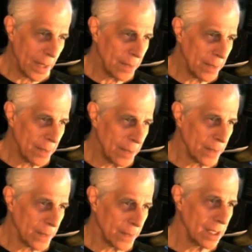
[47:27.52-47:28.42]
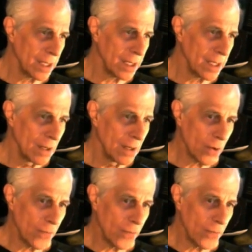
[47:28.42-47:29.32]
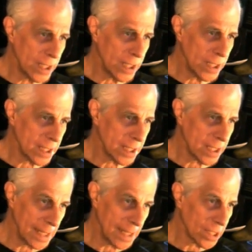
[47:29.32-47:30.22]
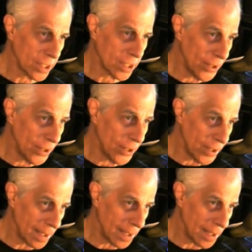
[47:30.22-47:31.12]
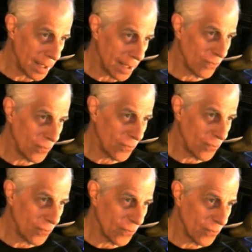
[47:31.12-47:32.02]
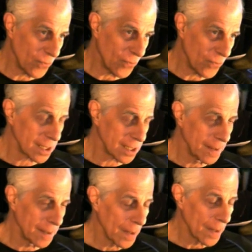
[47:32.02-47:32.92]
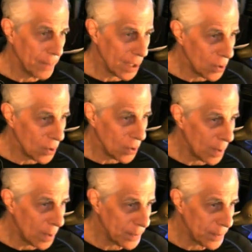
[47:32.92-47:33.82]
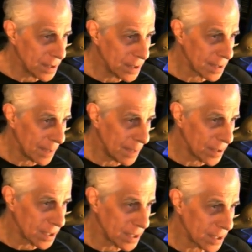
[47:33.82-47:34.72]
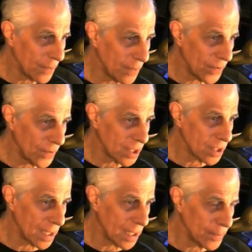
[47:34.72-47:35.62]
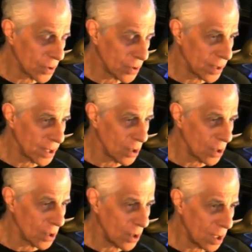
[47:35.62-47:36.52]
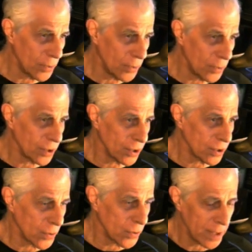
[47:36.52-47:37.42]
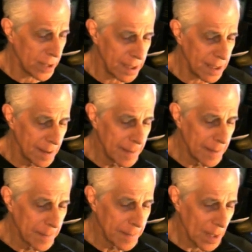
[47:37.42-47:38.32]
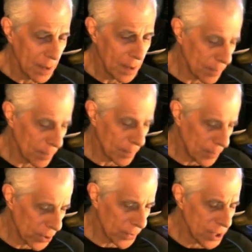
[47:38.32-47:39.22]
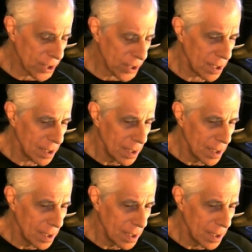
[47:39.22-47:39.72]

had paid for 46, not 30, but 46 bioweapons laboratories, gain of function laboratories along the borders of Ukraine, or the border with Russia,